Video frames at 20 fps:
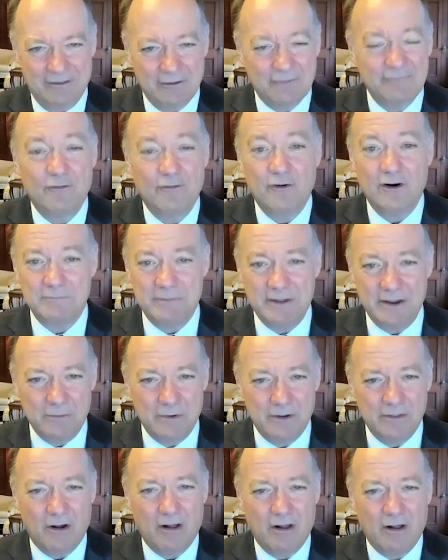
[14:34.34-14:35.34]
I look forward to
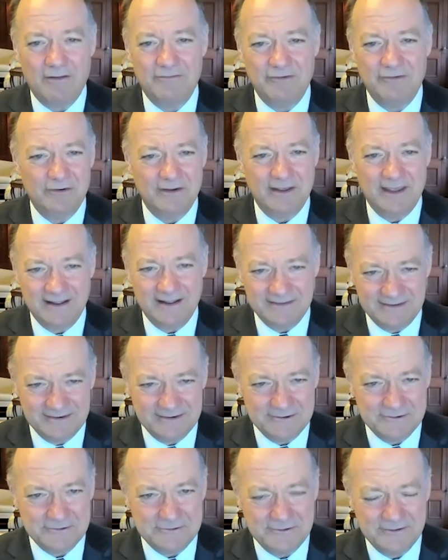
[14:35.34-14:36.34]
being with all of you again
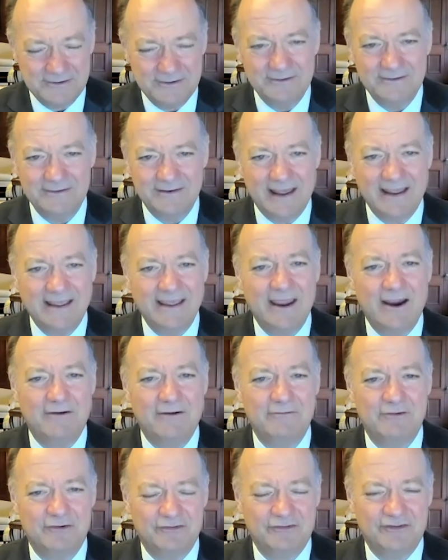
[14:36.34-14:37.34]
soon. Take
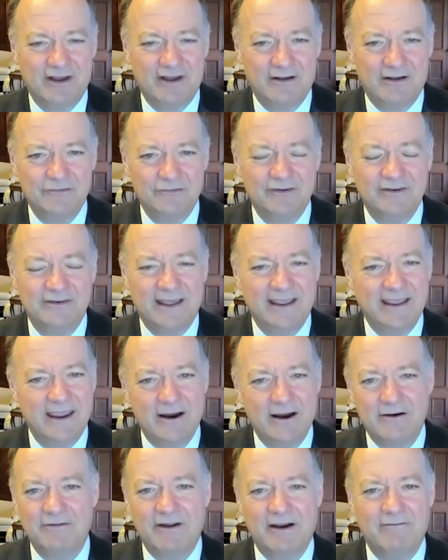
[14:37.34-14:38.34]
care of yourselves and take
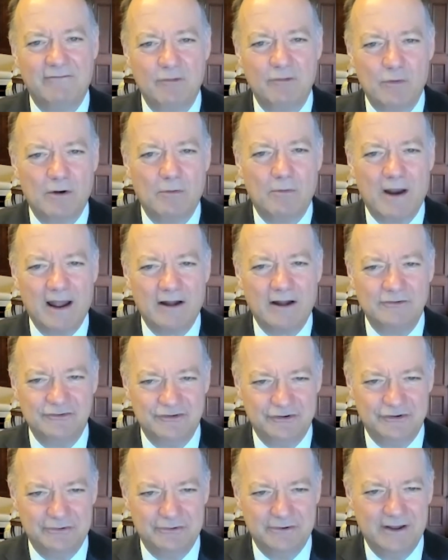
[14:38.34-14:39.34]
care of everyone
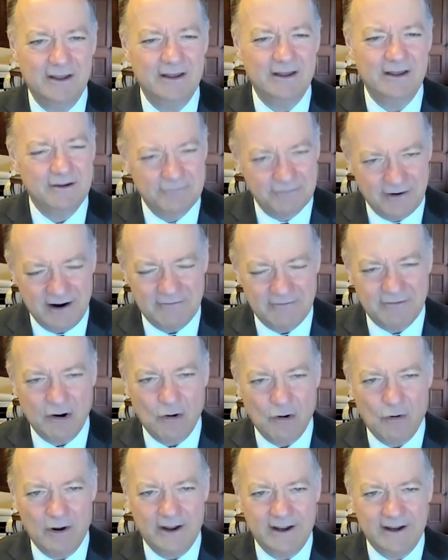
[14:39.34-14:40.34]
around you. For
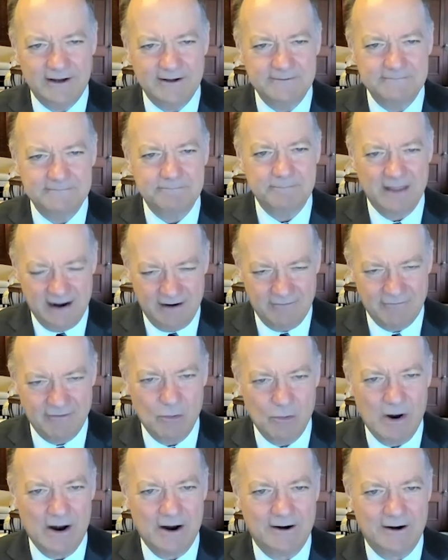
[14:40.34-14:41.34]
every Hoya,
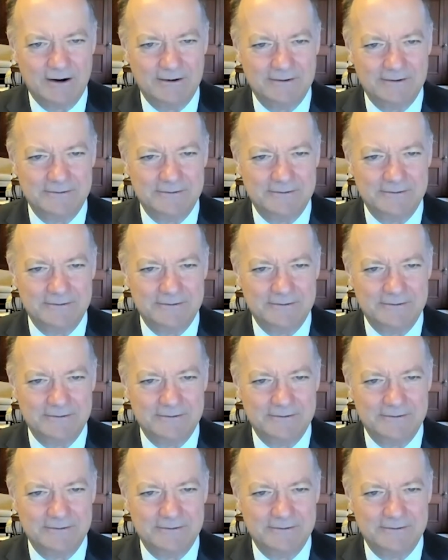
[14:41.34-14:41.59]
everywhere.